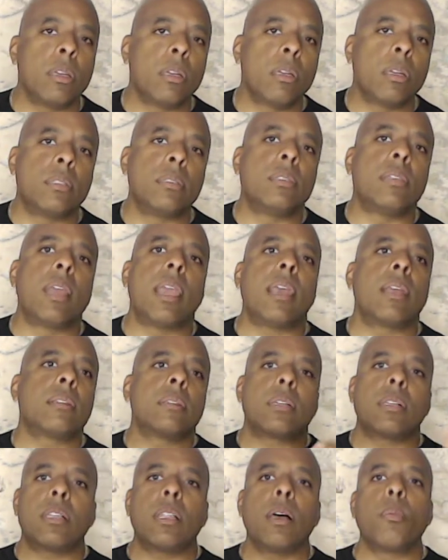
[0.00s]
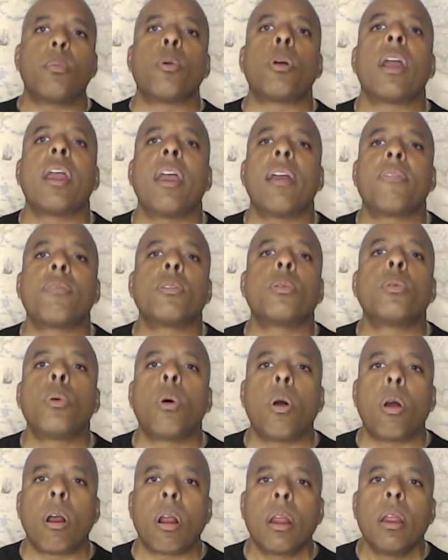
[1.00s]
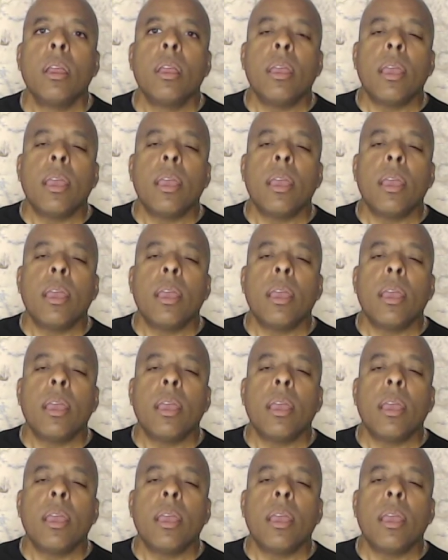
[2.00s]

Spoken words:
a dance, a club, wherever you are.